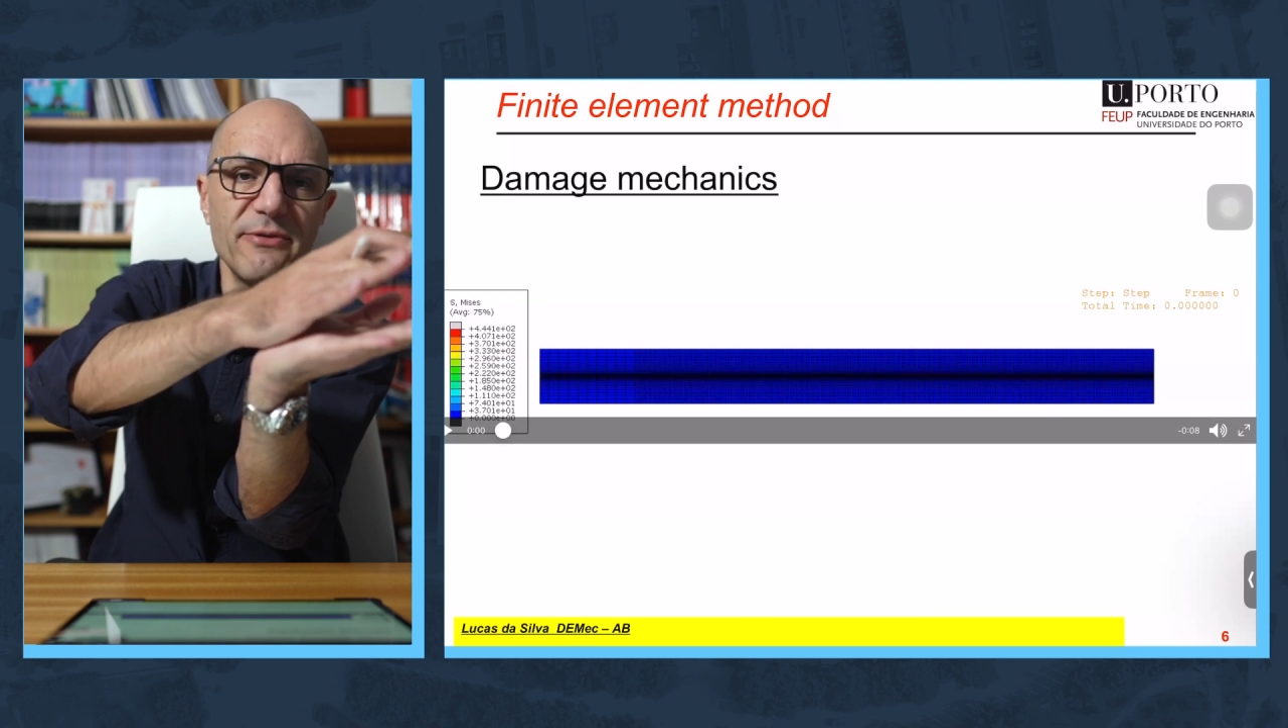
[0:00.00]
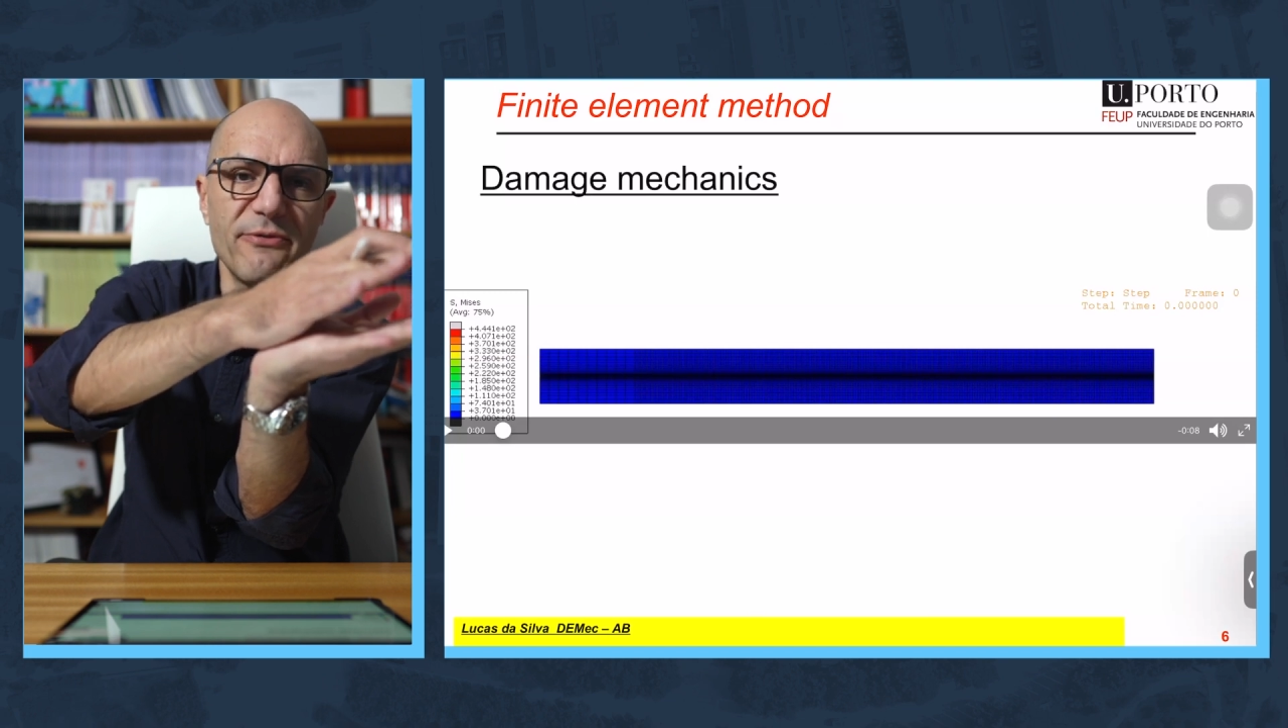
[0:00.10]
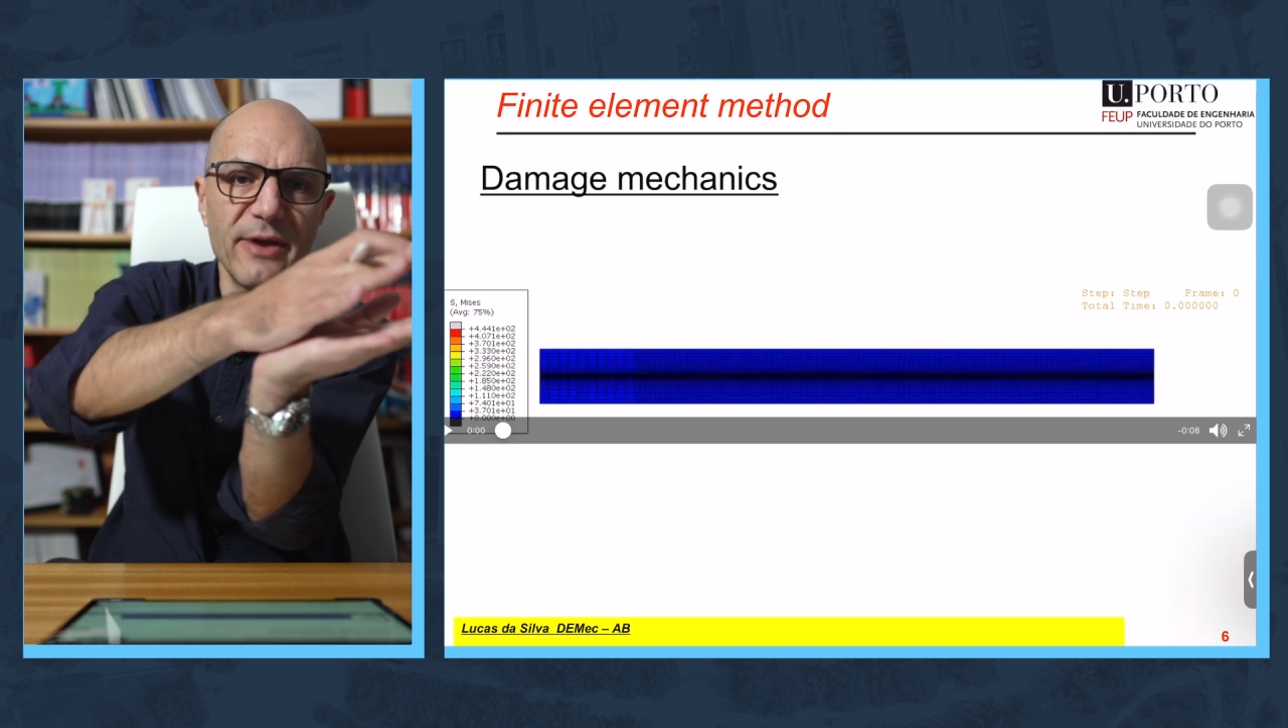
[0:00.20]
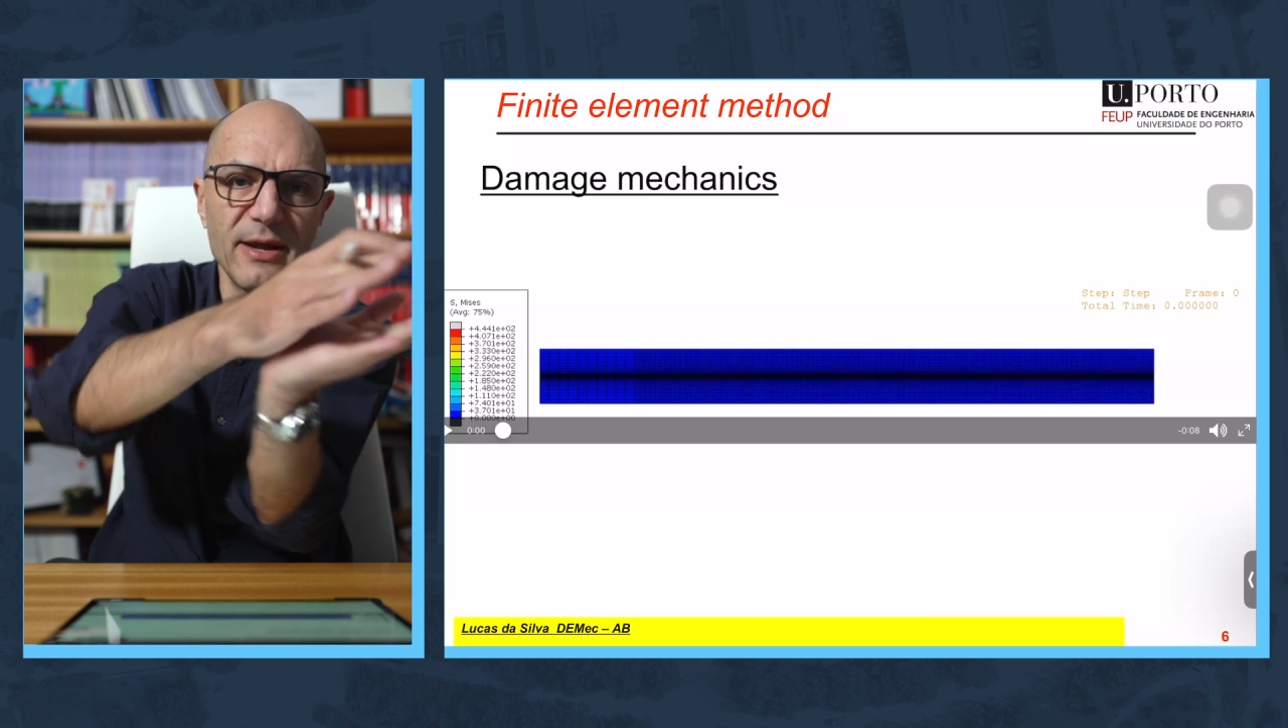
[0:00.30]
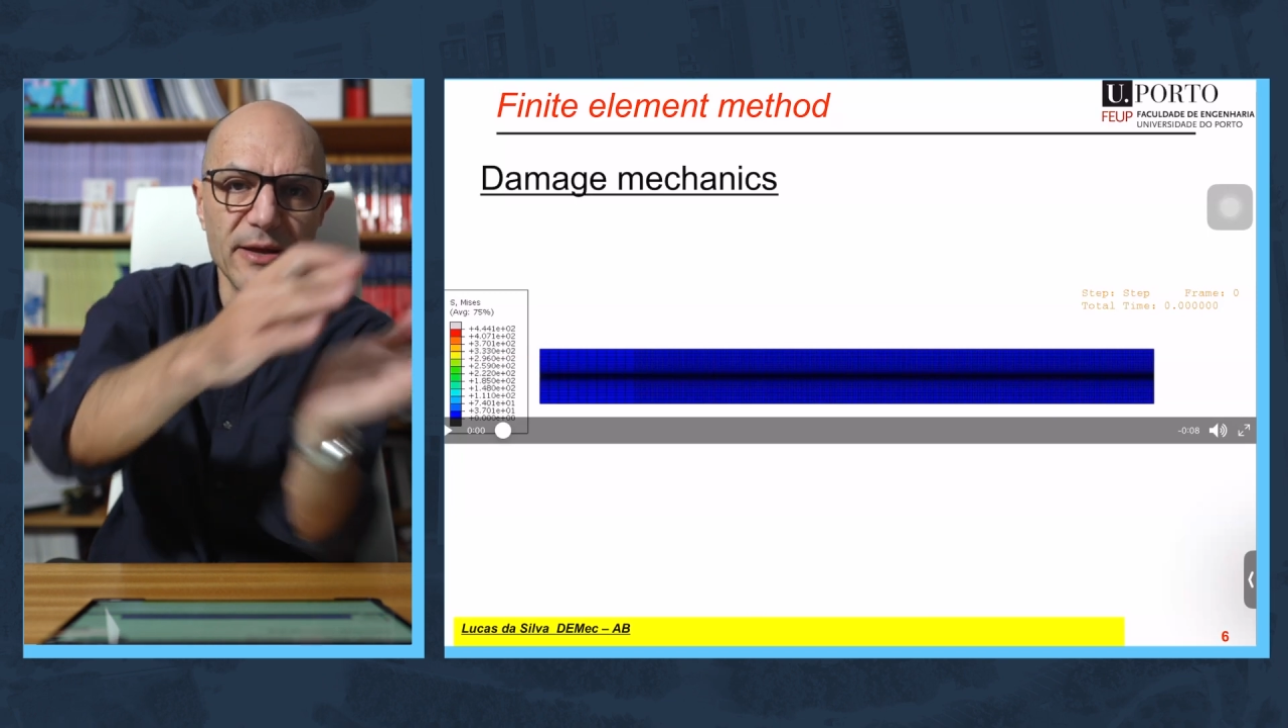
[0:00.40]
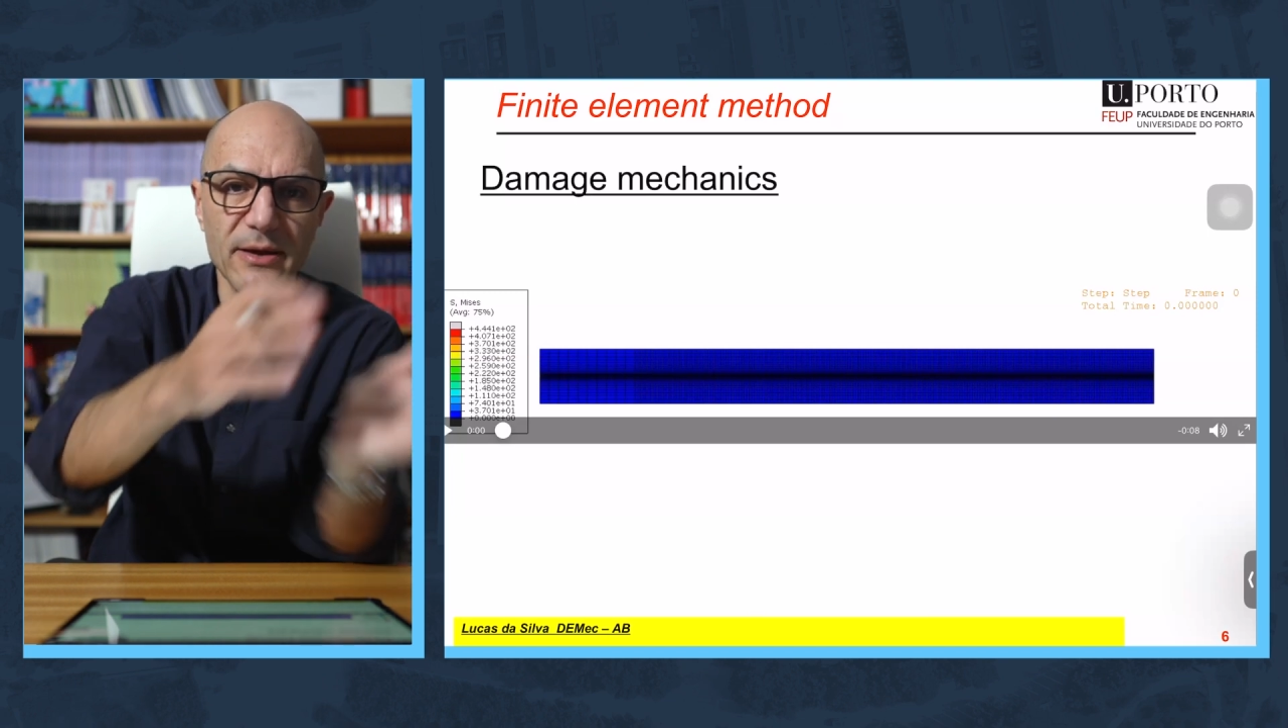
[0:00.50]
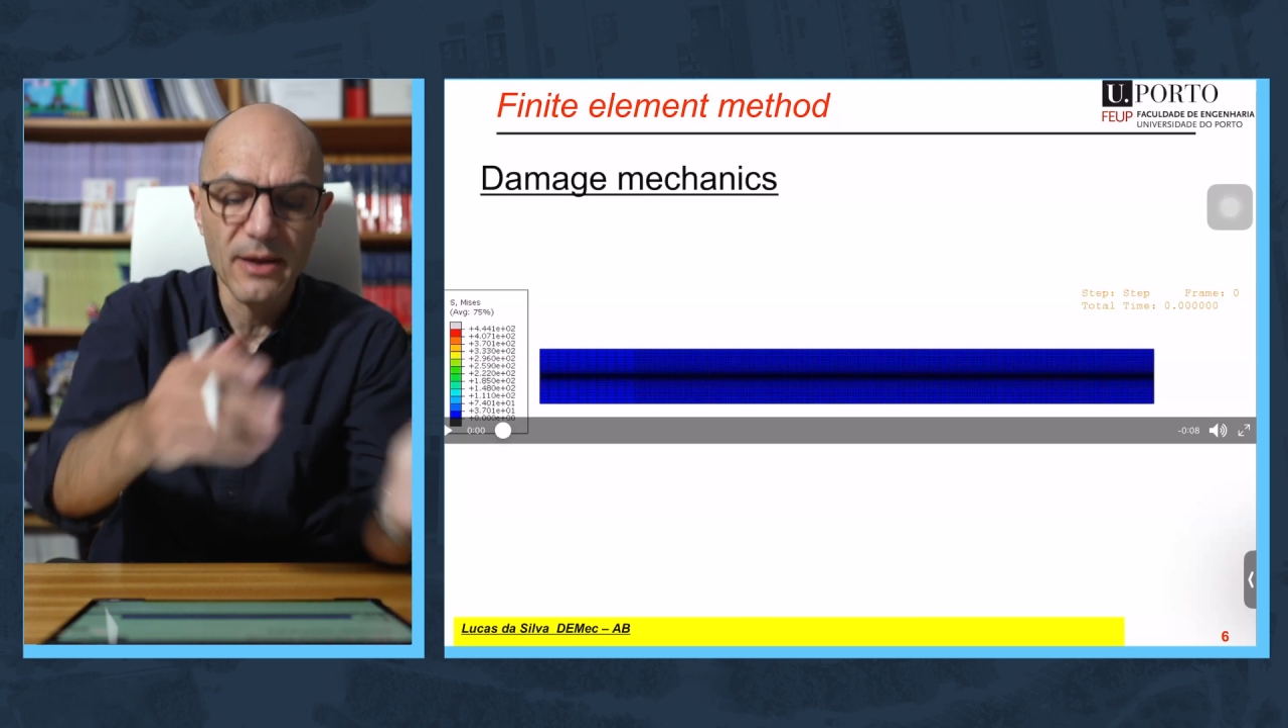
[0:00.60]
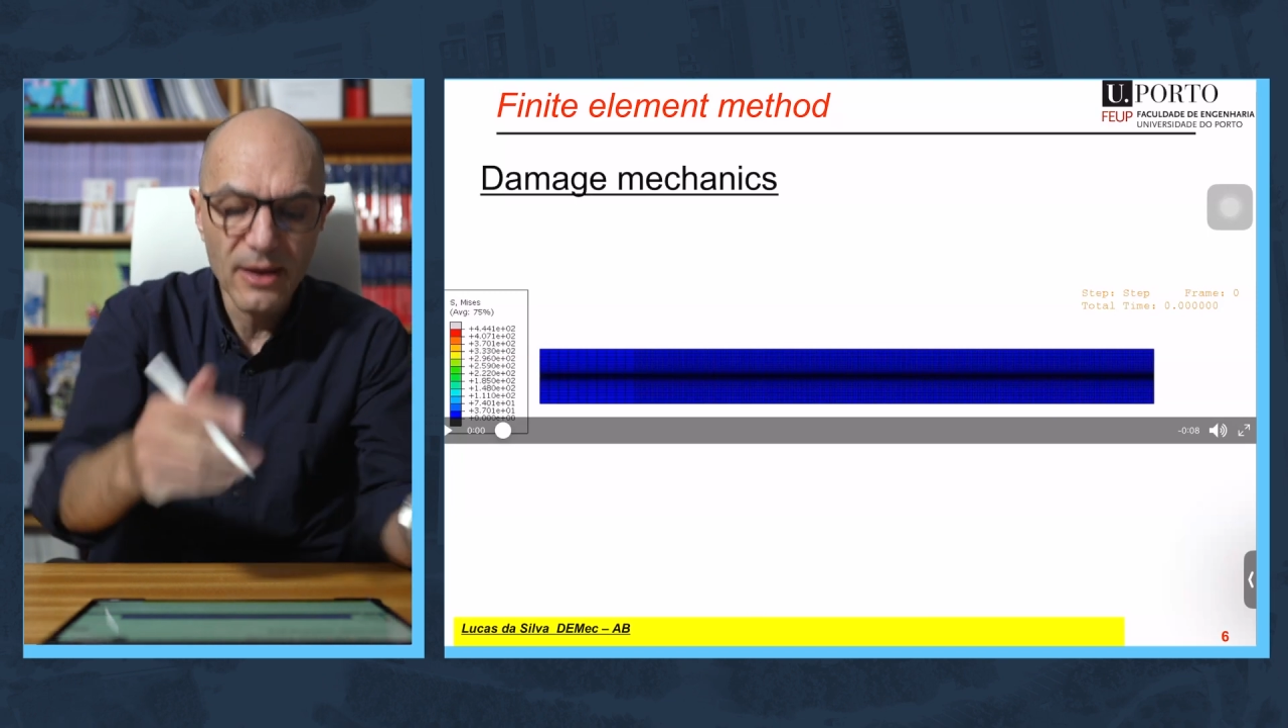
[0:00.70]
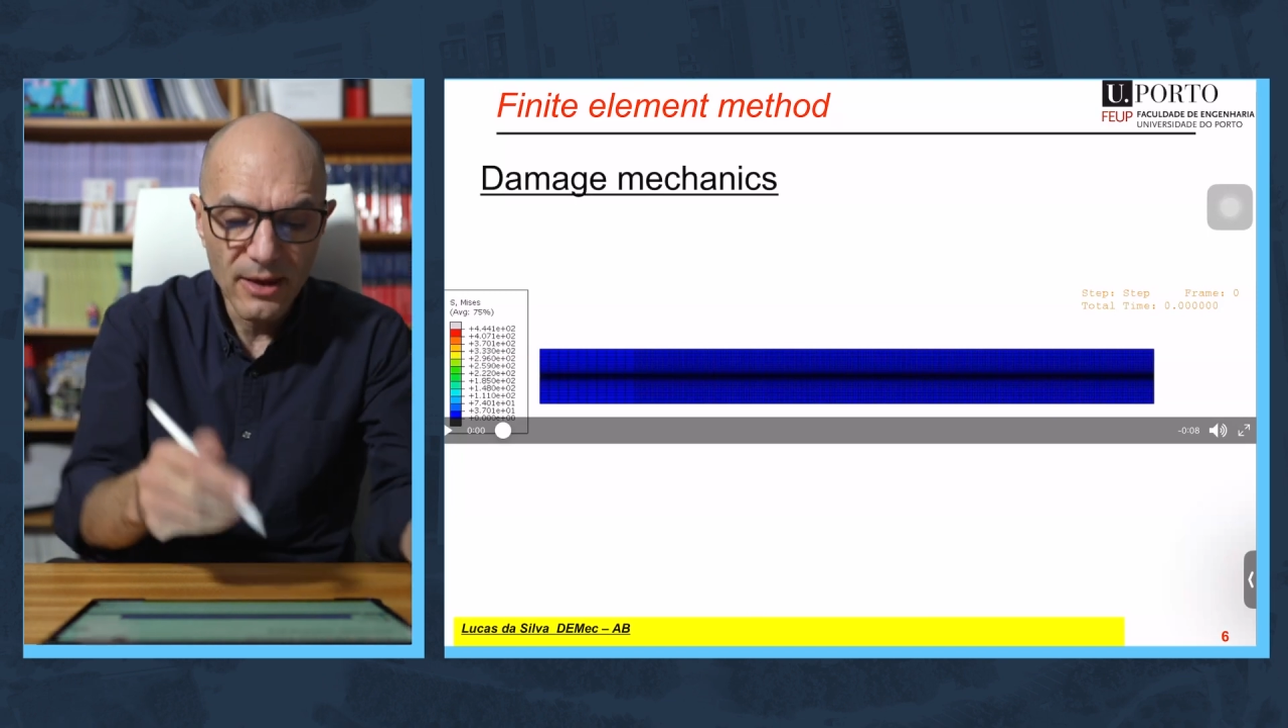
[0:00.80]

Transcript: failing.